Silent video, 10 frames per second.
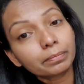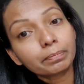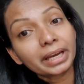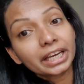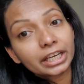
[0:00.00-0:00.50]

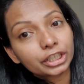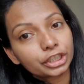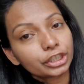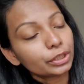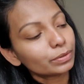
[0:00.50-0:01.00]

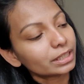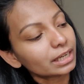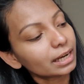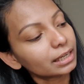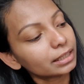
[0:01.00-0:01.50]
pinkish nude in
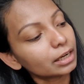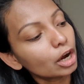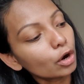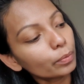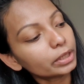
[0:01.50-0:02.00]
color
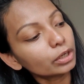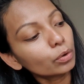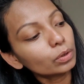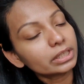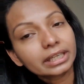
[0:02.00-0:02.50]
with a
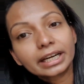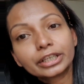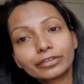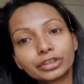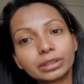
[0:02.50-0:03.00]
golden
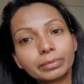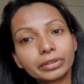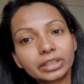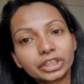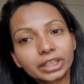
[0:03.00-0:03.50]
kind of
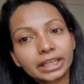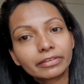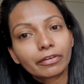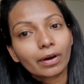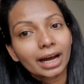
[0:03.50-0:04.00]
shimmery shade
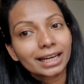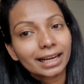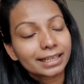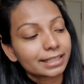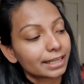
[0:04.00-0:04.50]
for
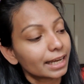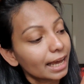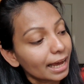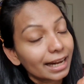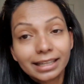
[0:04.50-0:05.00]
highlighting
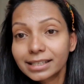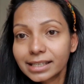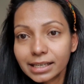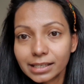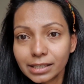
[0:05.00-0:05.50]
at the
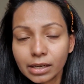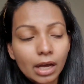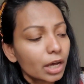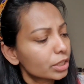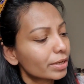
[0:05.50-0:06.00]
center.
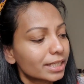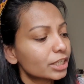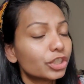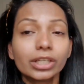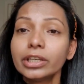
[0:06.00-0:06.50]
So
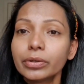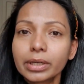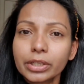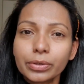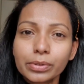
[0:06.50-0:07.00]
essentially you
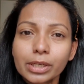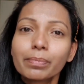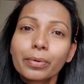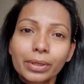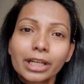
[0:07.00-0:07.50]
can use it
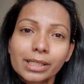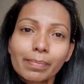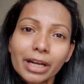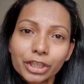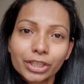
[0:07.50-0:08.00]
both as
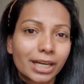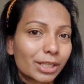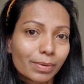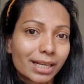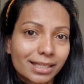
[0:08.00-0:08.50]
blusher as
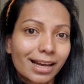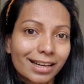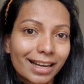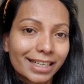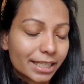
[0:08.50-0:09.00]
well as
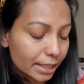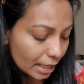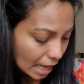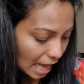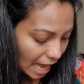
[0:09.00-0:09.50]
highlighter.
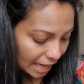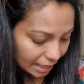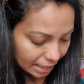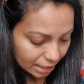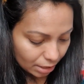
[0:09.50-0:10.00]
And
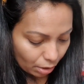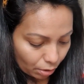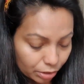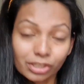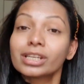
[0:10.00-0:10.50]
this
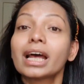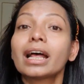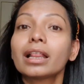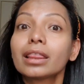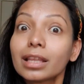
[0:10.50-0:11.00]
costs
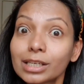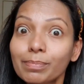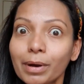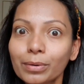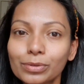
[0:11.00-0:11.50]

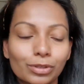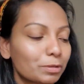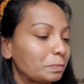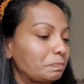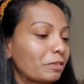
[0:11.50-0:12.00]
£30
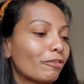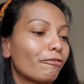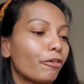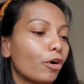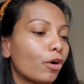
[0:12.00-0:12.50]

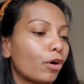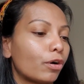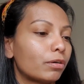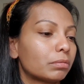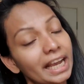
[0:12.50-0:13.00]

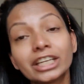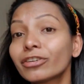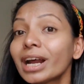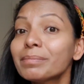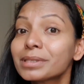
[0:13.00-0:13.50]
for 8
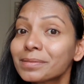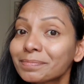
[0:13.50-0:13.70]
grams.